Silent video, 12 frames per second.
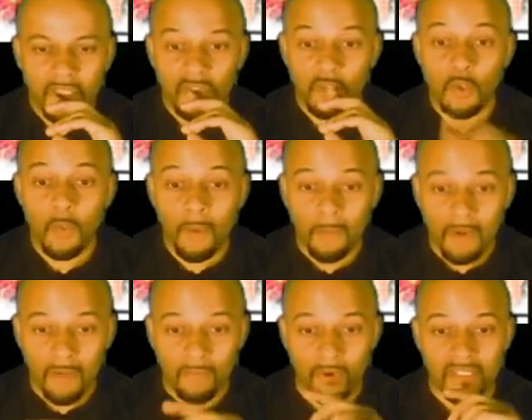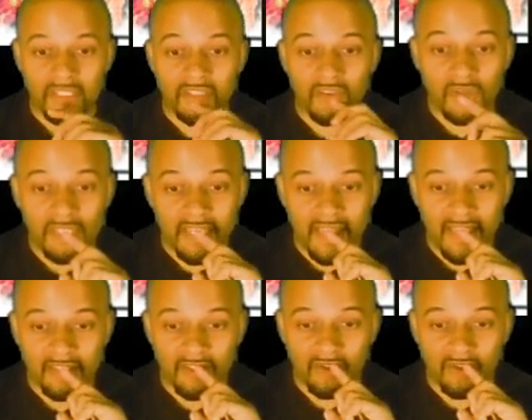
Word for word: Super Brave Burst is 13 hits,